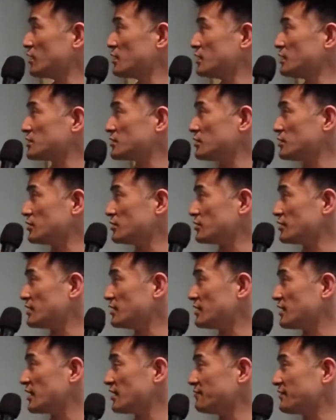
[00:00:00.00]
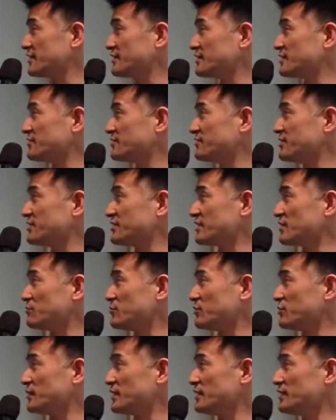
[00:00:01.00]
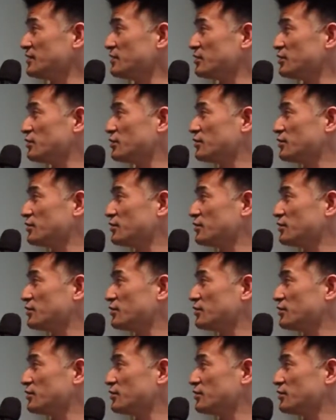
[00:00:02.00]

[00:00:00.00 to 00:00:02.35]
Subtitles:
So the advantage of using a mruby,